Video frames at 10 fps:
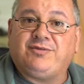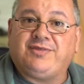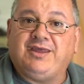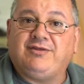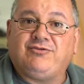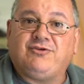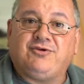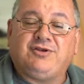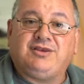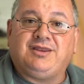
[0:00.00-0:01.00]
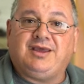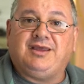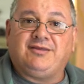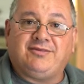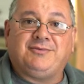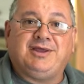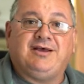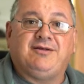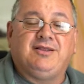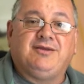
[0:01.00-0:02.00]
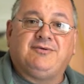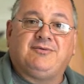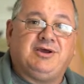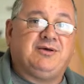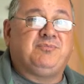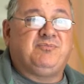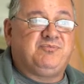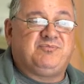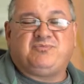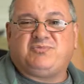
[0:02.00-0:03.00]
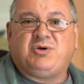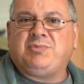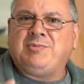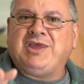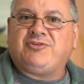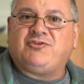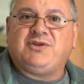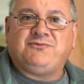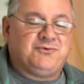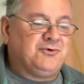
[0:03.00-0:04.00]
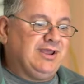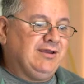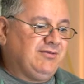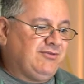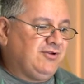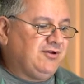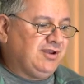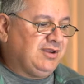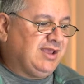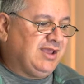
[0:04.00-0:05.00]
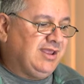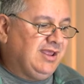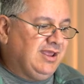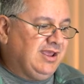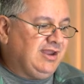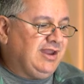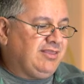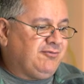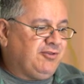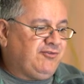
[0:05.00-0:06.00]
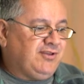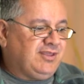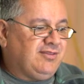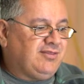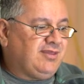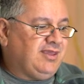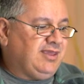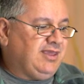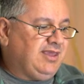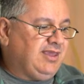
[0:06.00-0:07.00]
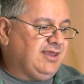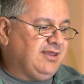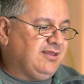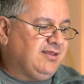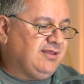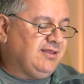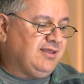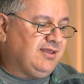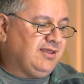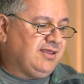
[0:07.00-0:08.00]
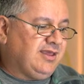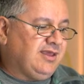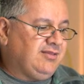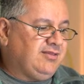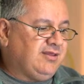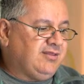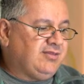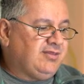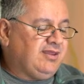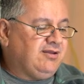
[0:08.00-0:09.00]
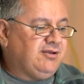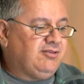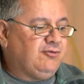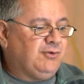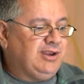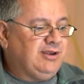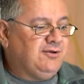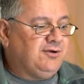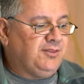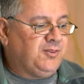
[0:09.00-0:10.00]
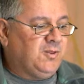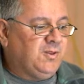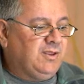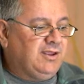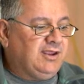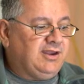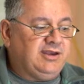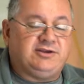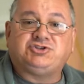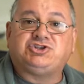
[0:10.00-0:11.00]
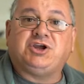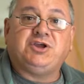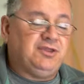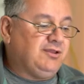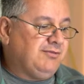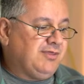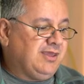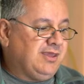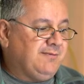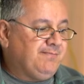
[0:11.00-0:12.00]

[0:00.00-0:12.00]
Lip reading: out during the day as well. Well, probably about 3-4 hours during the day, and that's what you can see here. Okay, so you can see on the 29th, and it'll show you the